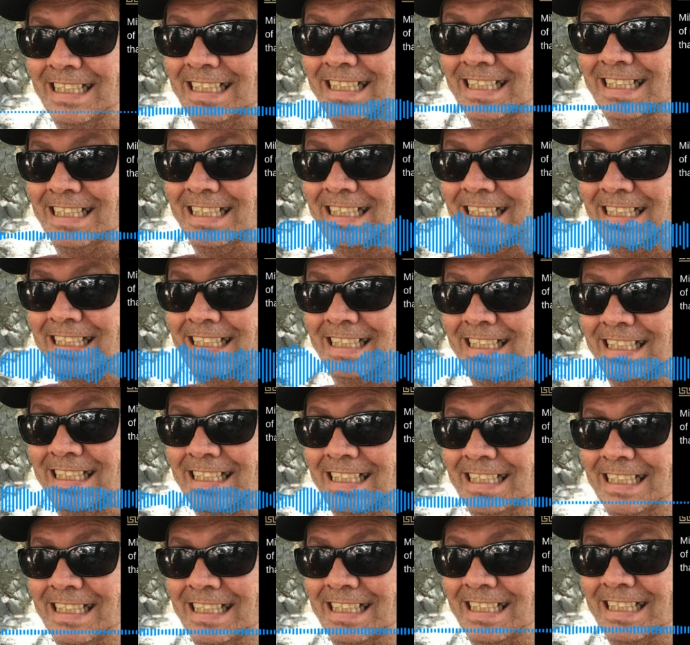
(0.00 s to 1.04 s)
But now
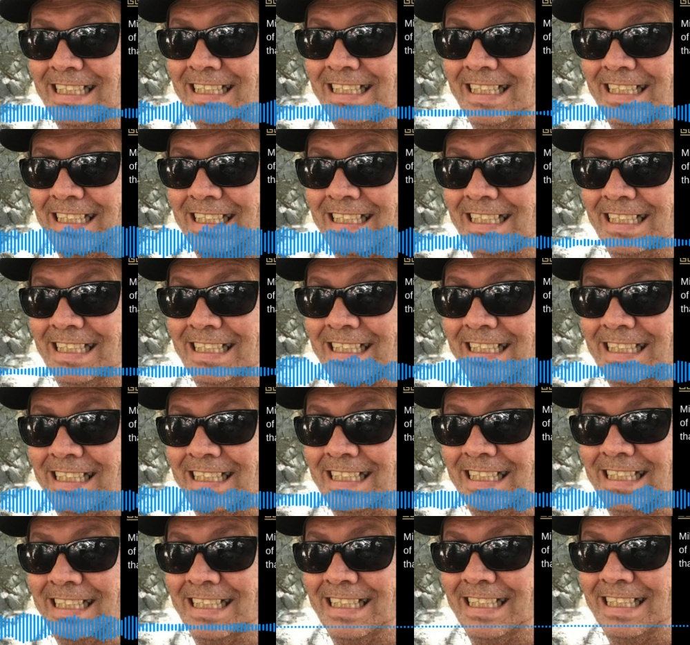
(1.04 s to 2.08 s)
it's legal
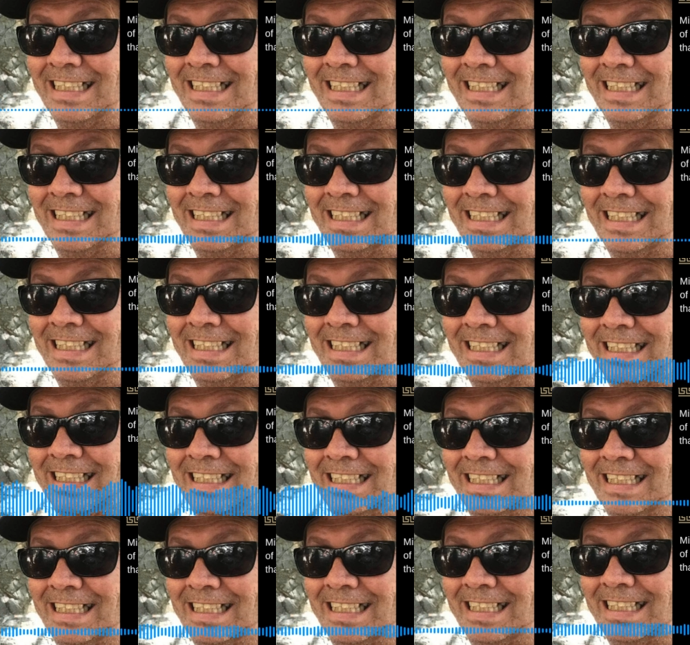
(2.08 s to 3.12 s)
there and it's
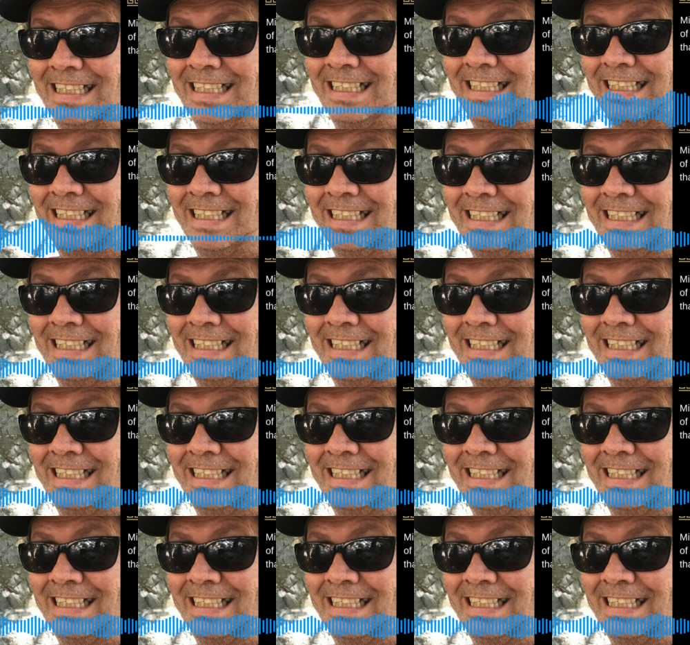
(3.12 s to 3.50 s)
not legal here,